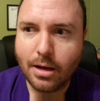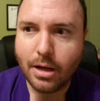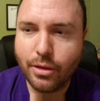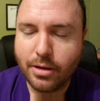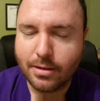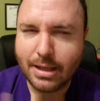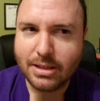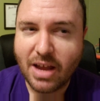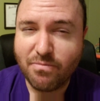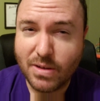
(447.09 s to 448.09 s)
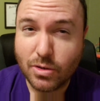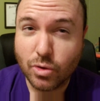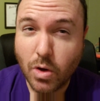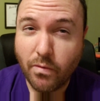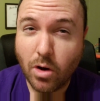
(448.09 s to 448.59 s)
other than the things I've
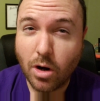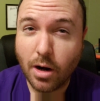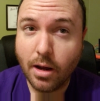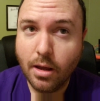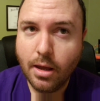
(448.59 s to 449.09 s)
mentioned so far,